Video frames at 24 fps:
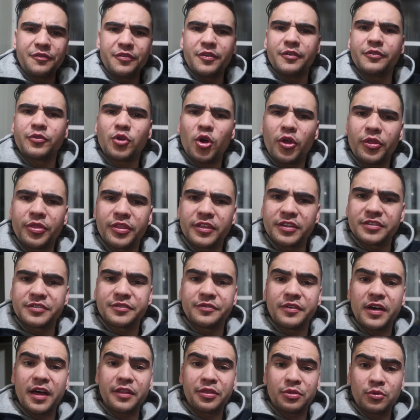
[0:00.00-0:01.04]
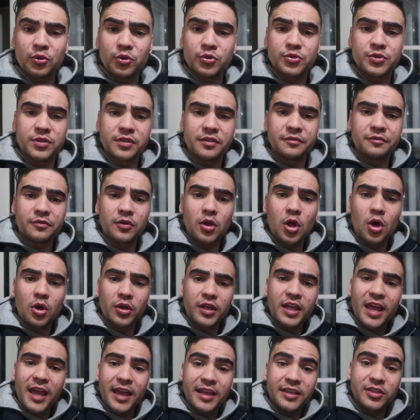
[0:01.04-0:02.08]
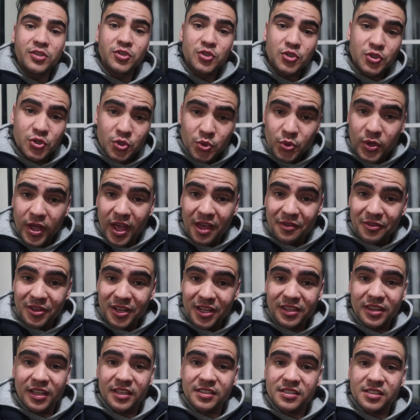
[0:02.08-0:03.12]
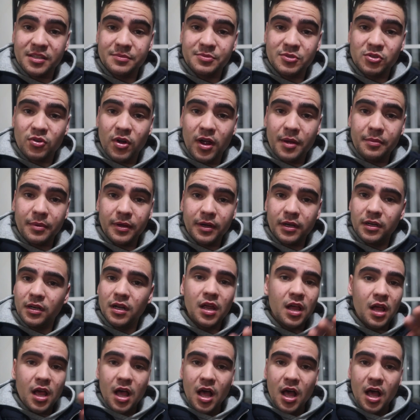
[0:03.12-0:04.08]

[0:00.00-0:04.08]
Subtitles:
If you've got this far through to the vlog and you still haven't hit that subscribe button,